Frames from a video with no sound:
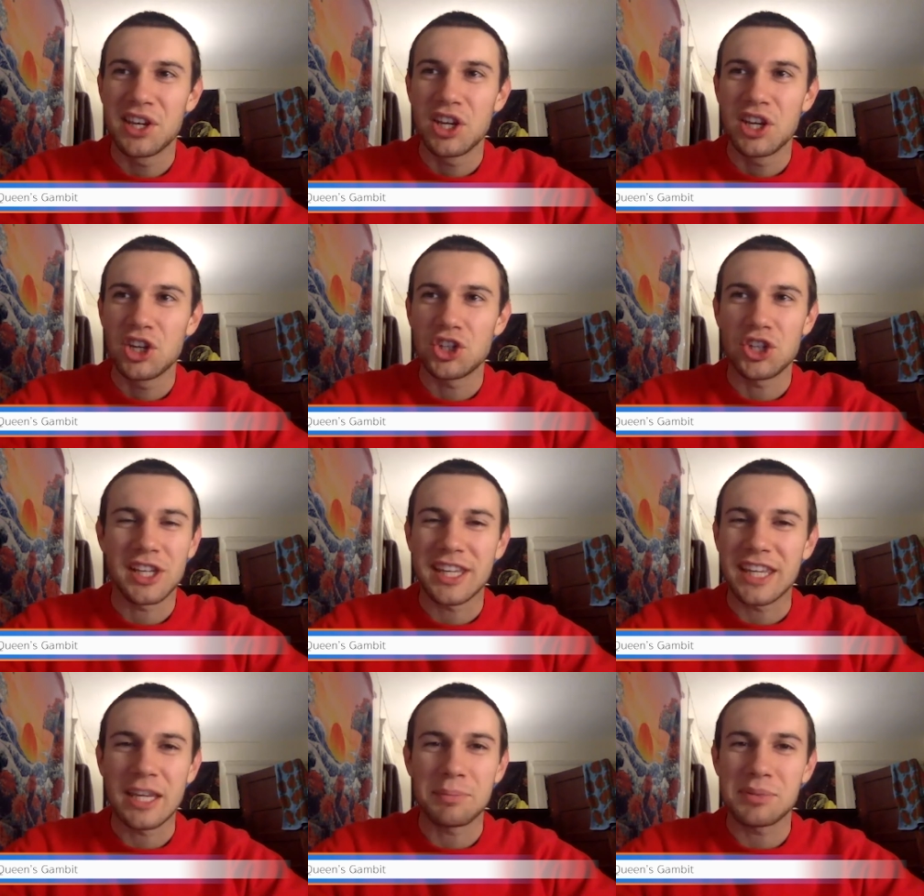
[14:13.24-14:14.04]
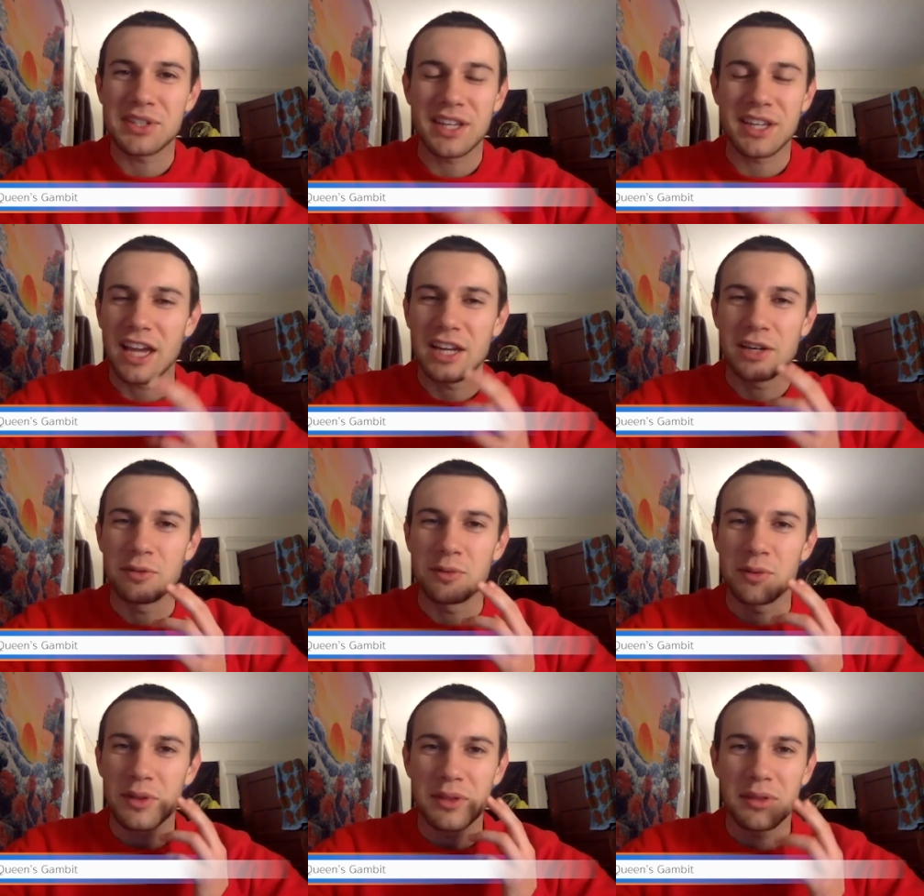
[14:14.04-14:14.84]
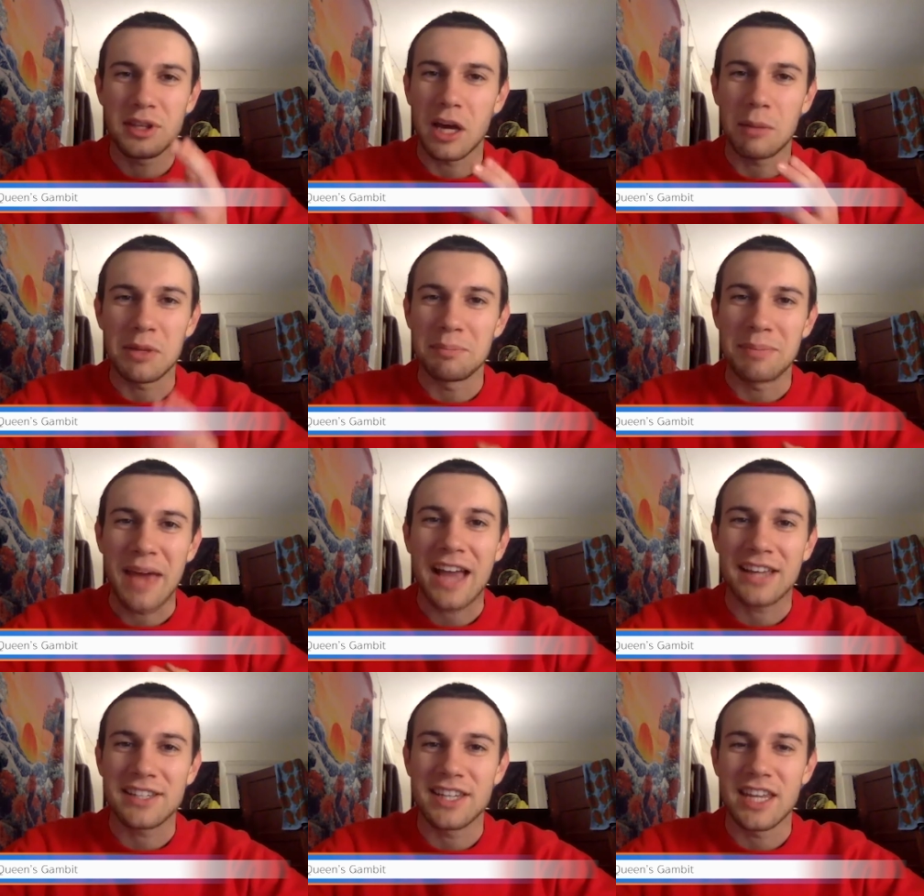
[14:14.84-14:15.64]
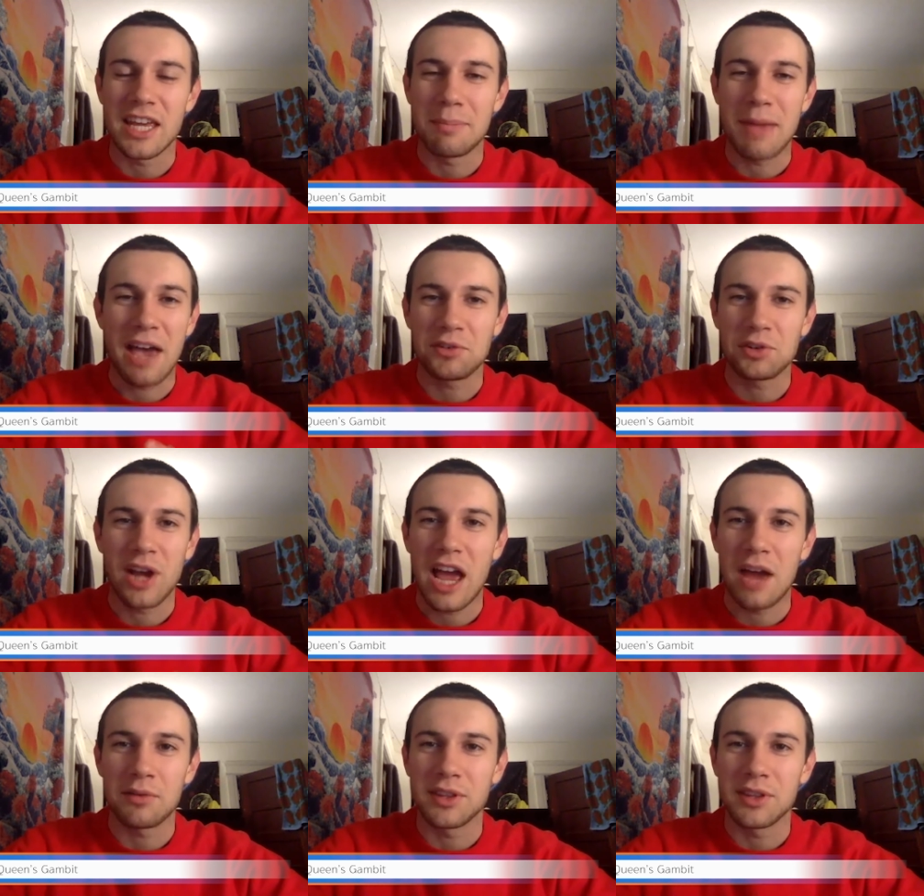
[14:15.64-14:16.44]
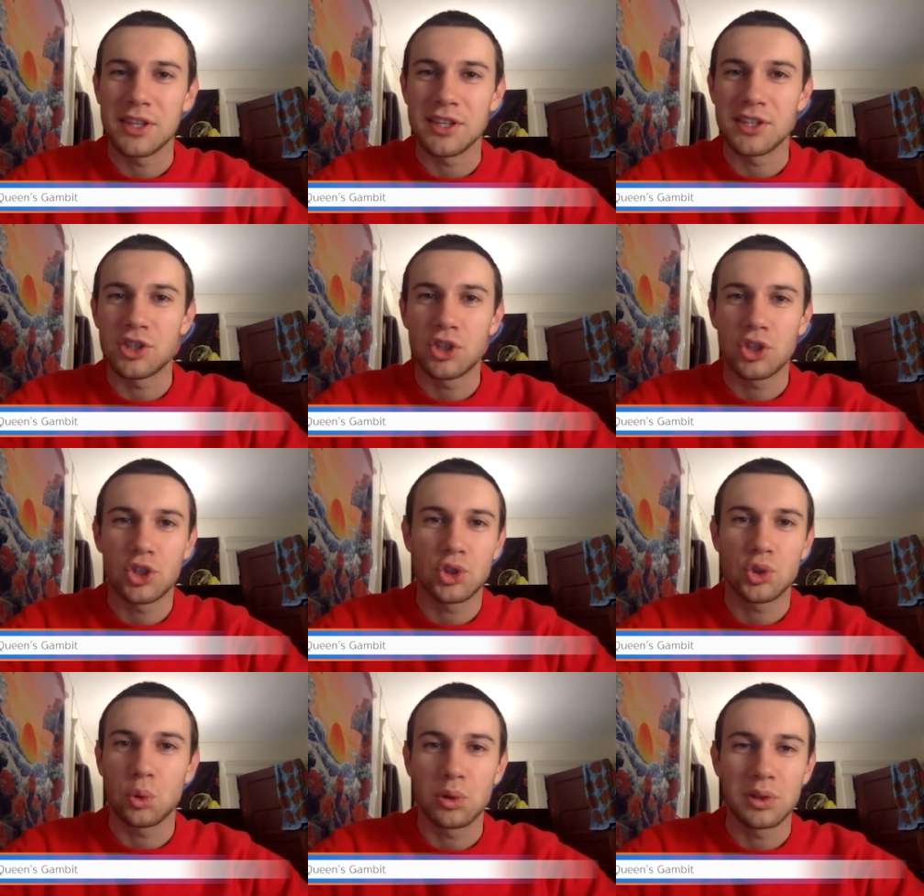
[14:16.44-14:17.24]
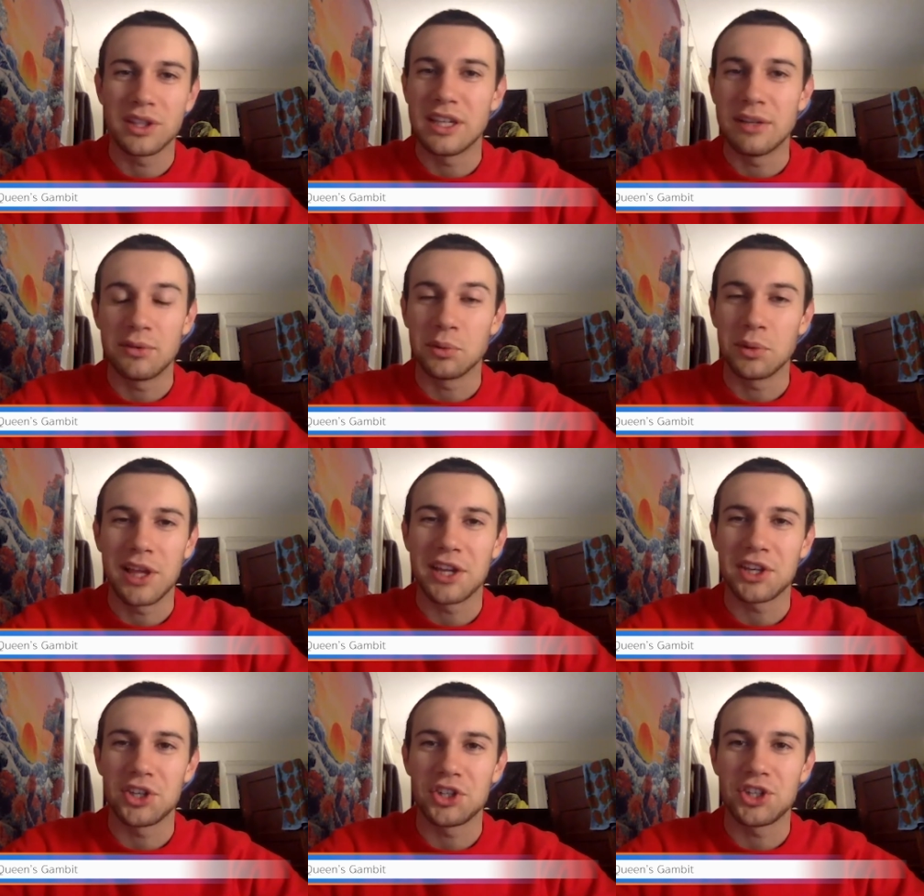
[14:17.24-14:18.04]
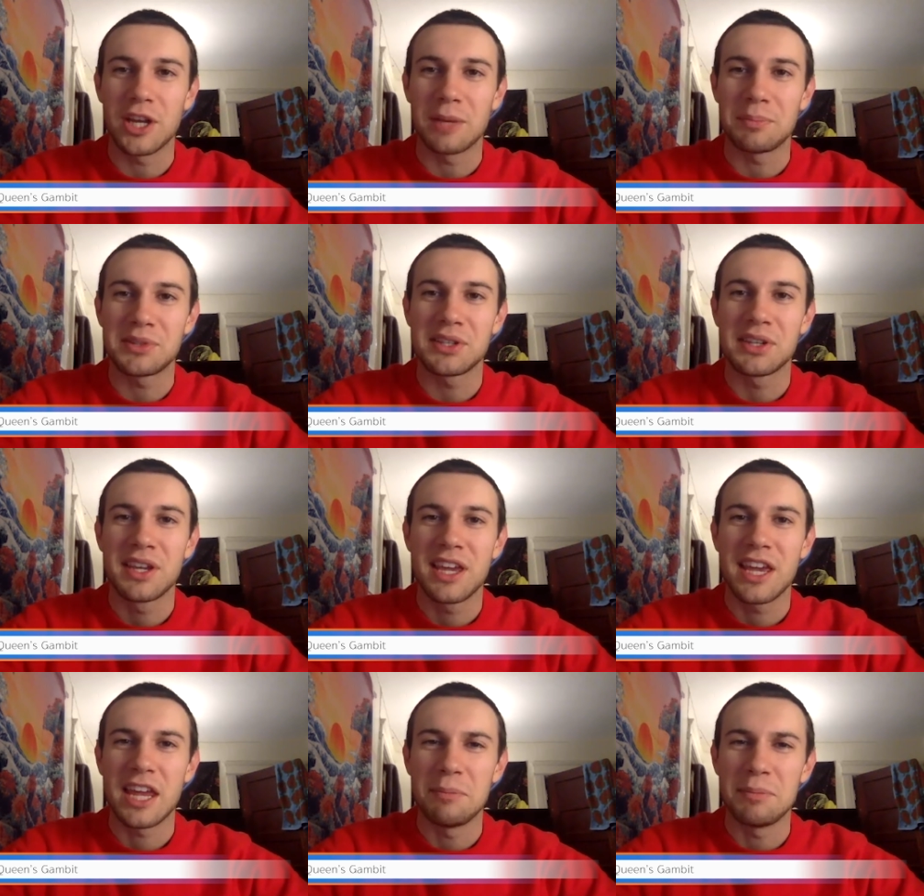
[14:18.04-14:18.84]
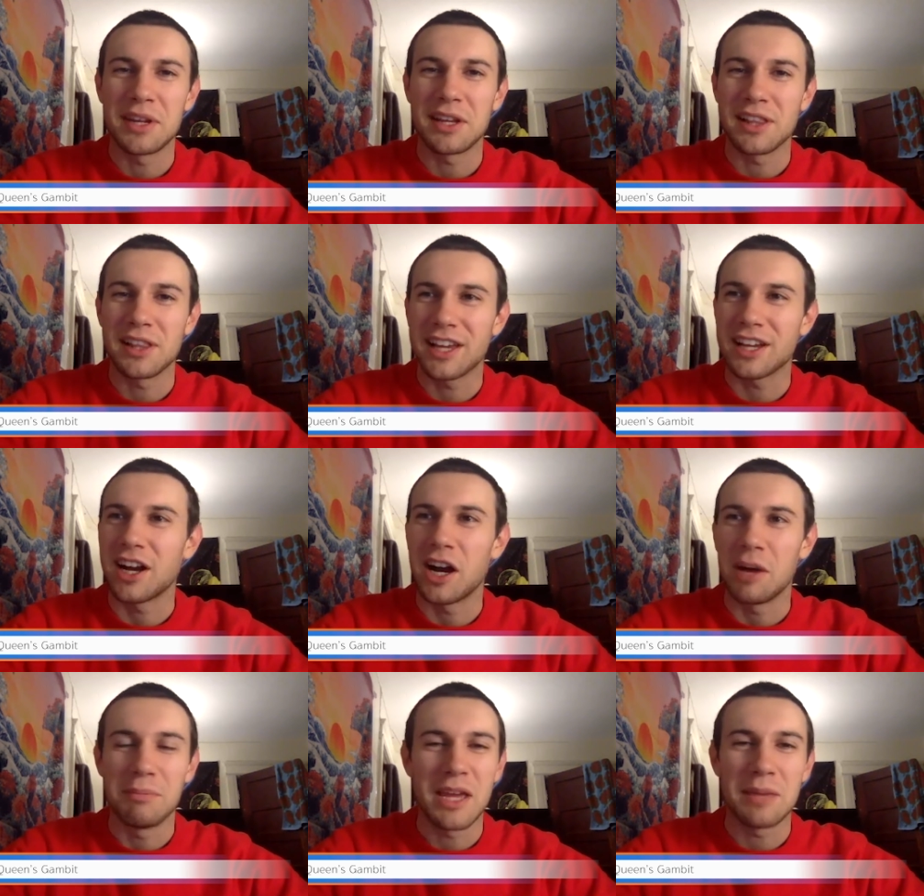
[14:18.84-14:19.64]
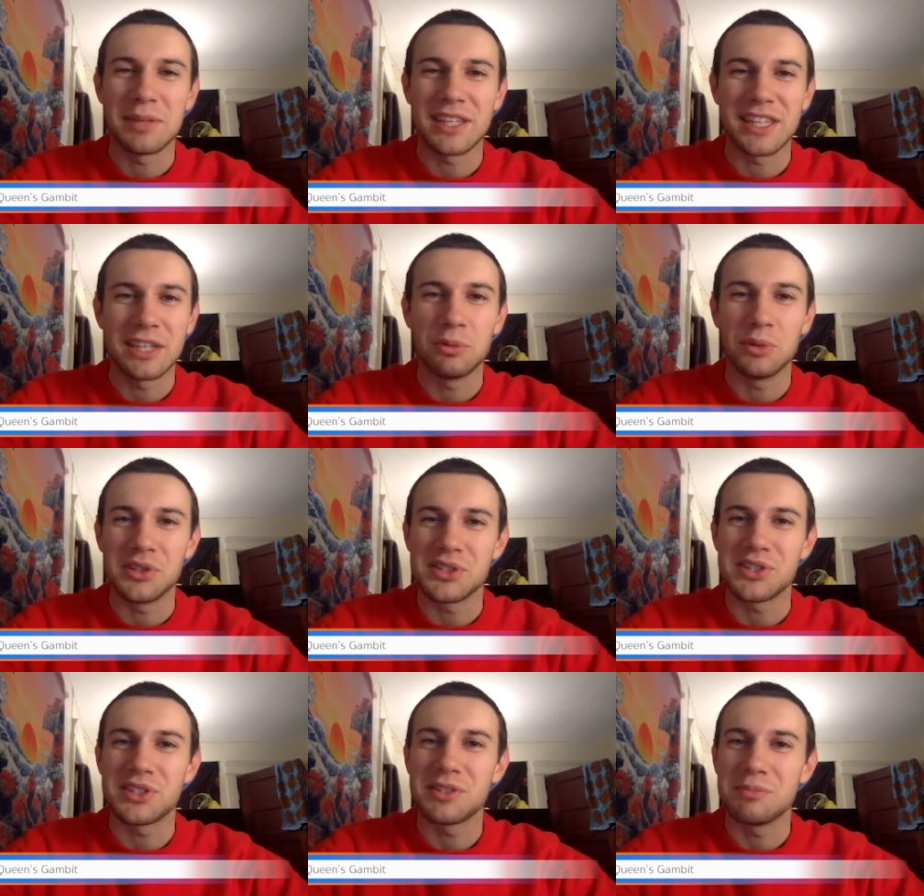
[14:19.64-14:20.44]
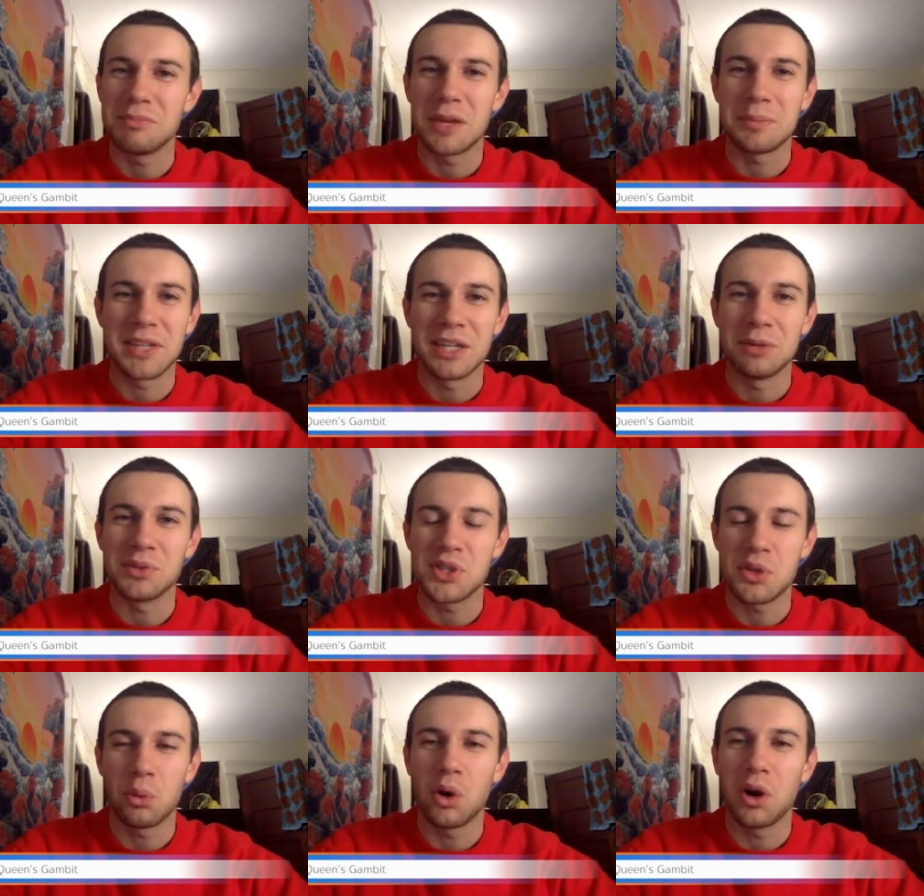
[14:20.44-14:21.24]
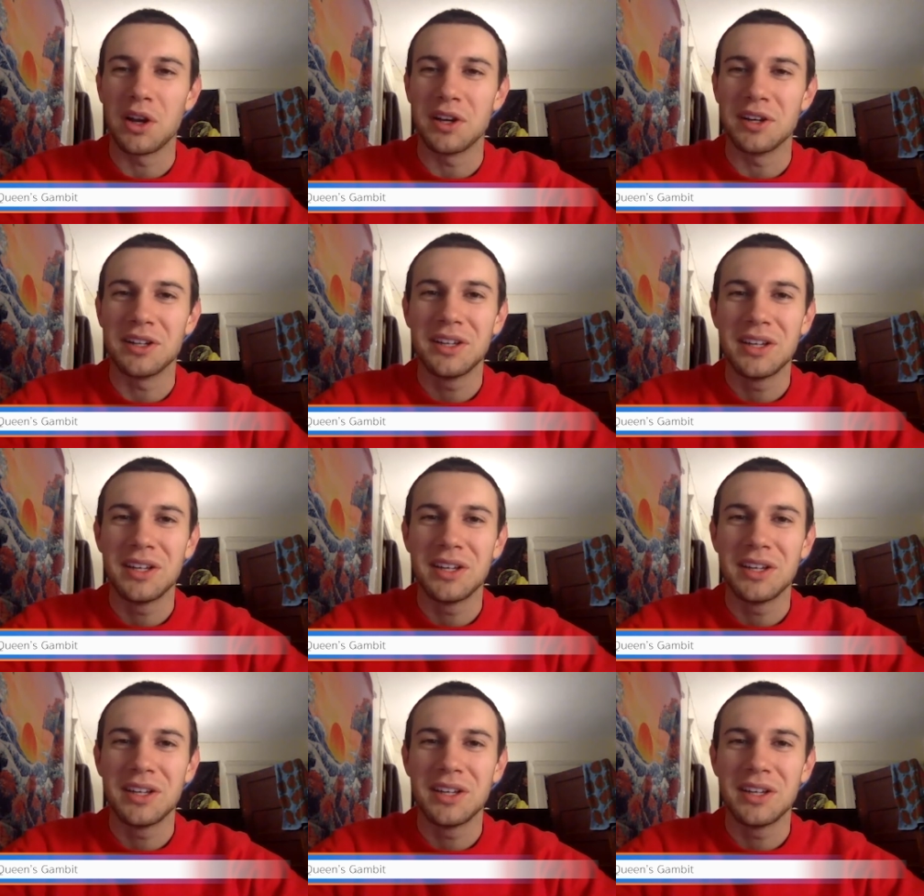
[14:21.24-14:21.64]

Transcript: she keeps kind of coming back to him after having these short-lived relationships and being like, ah, maybe he was maybe he was the one.